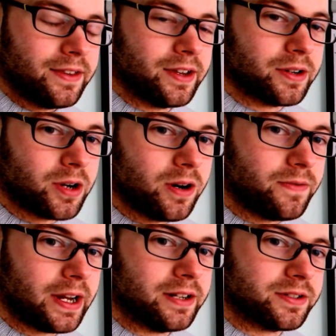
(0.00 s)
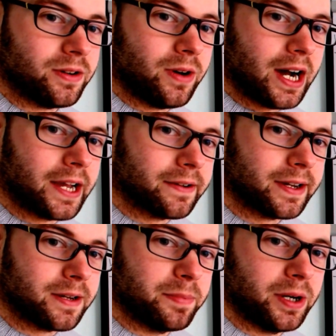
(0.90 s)
than a covalent or
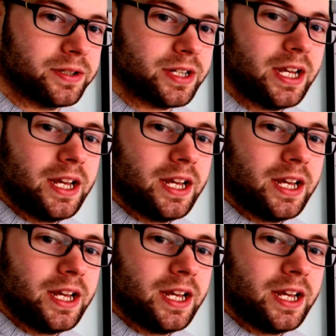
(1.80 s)
ionic bond.